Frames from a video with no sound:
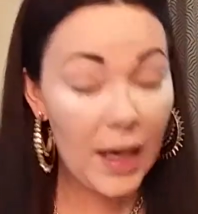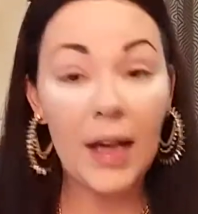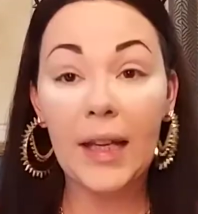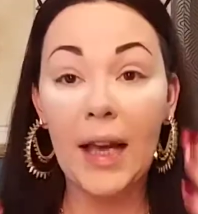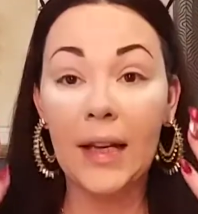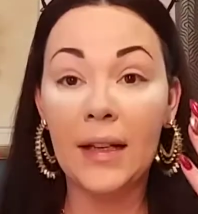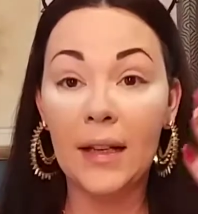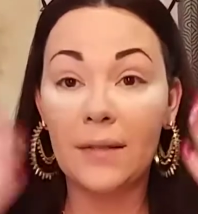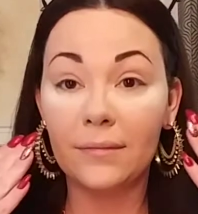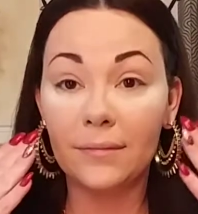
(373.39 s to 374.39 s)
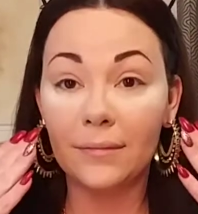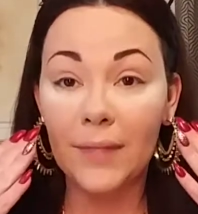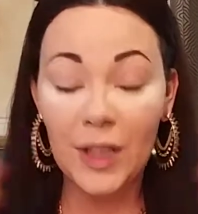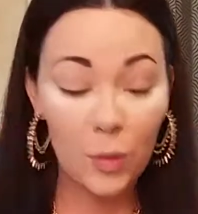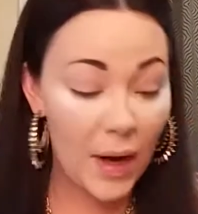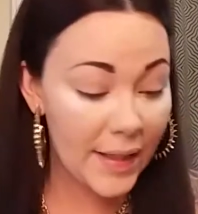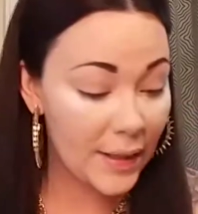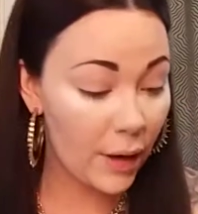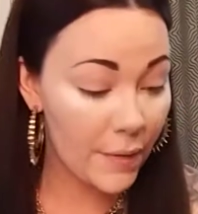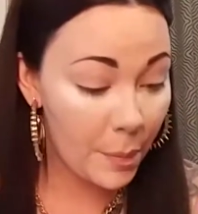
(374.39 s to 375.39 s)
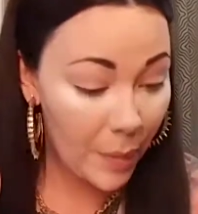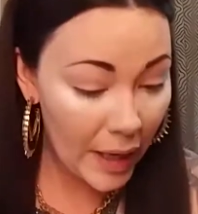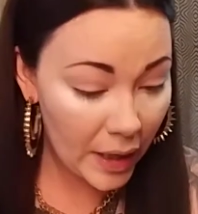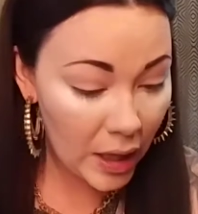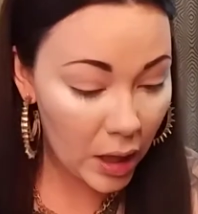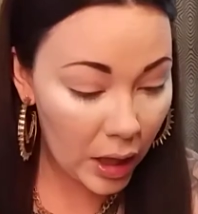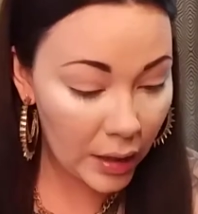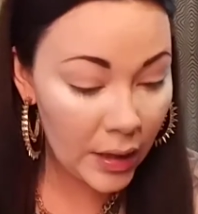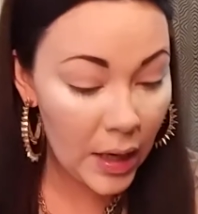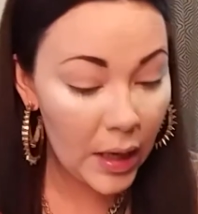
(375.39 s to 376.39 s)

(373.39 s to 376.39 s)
Again, that's why I still have the baking on.